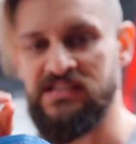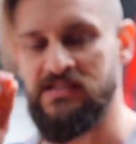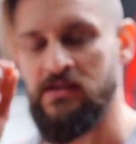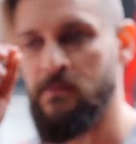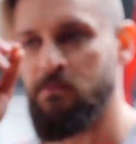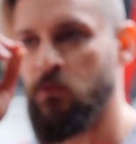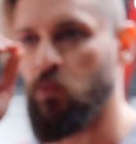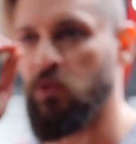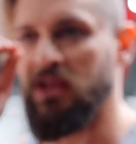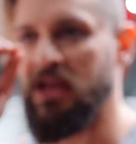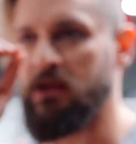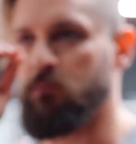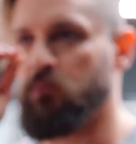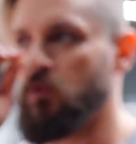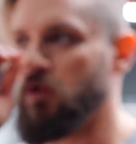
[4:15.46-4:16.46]
is we're
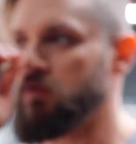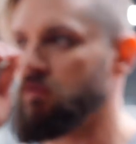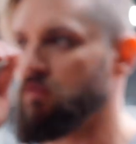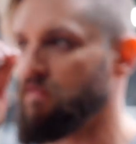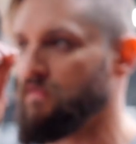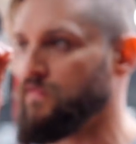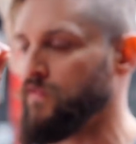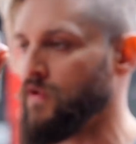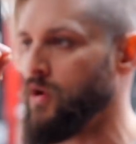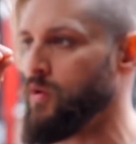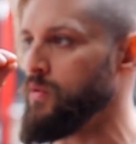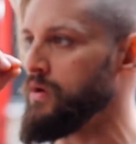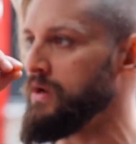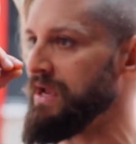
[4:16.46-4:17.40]
letting blood flow